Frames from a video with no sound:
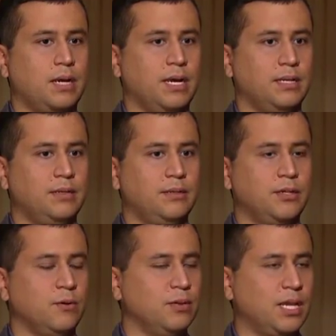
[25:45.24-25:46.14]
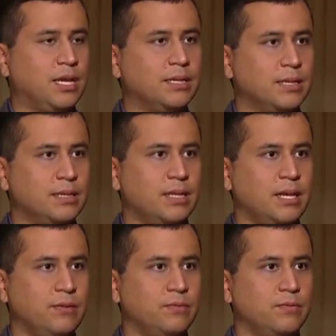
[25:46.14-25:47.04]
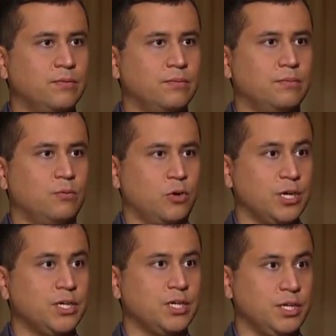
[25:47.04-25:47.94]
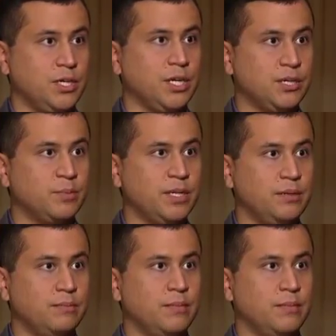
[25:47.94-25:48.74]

I don't like that they've brushed to judgment